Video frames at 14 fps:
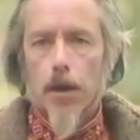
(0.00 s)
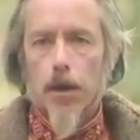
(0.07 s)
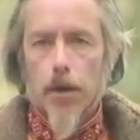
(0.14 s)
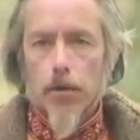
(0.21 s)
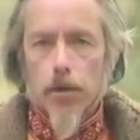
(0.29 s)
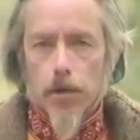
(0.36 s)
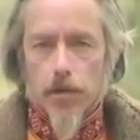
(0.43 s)

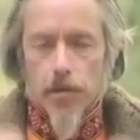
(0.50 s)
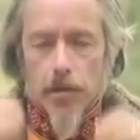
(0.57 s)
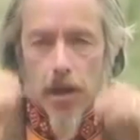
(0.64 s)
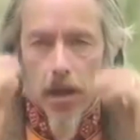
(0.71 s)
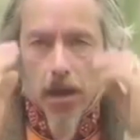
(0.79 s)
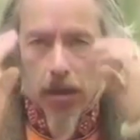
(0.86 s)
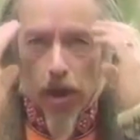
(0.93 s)
Notice
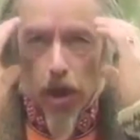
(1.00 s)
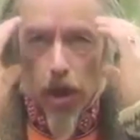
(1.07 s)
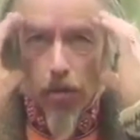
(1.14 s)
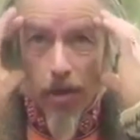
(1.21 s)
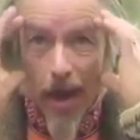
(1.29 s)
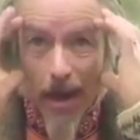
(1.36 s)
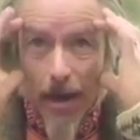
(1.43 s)
that
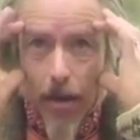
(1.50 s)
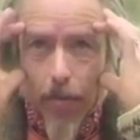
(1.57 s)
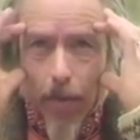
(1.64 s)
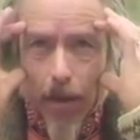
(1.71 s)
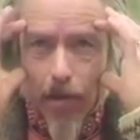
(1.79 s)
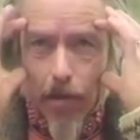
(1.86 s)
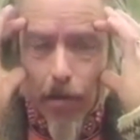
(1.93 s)
you tighten
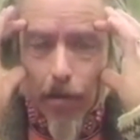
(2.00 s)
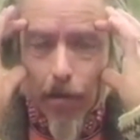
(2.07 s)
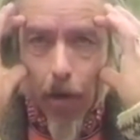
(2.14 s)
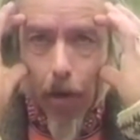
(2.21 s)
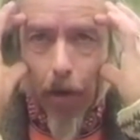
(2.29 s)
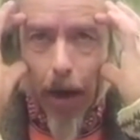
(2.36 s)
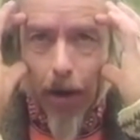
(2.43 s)
muscles
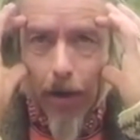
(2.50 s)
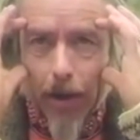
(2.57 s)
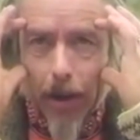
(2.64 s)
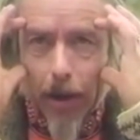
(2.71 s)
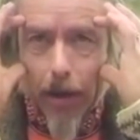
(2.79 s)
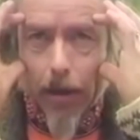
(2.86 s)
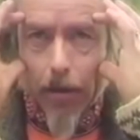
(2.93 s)
all around
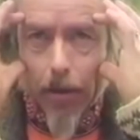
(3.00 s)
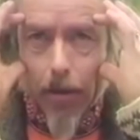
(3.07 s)
here,